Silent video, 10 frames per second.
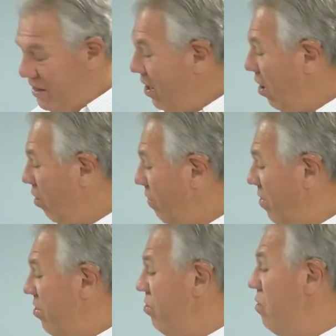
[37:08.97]
There are
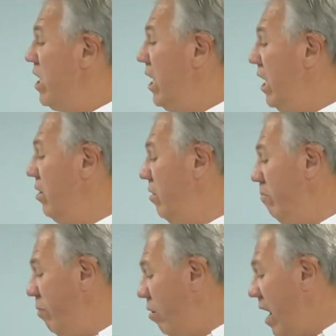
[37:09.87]
over
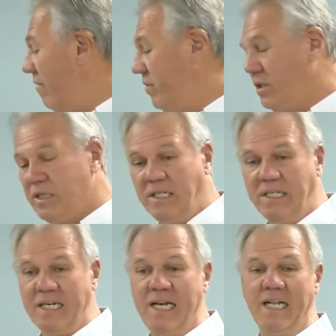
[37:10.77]
300
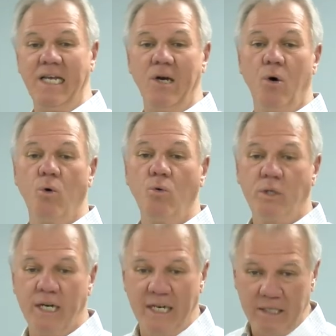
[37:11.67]
prophecies in the
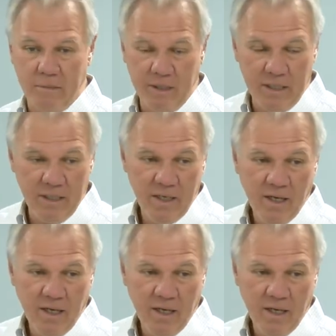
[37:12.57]
Old Testament